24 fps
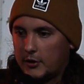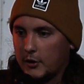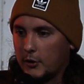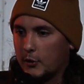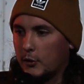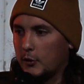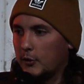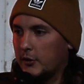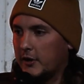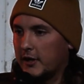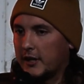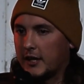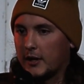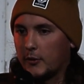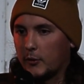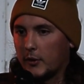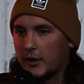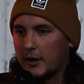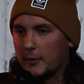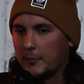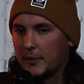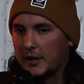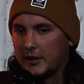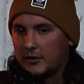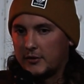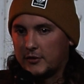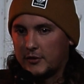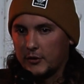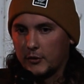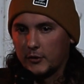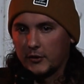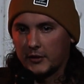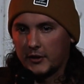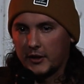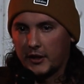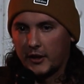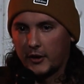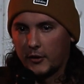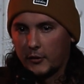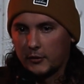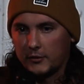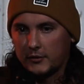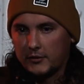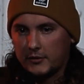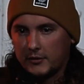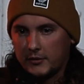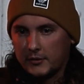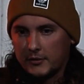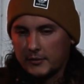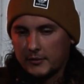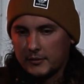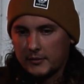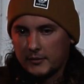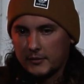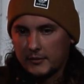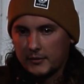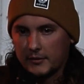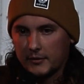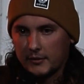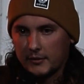2, to get rid of my student loans.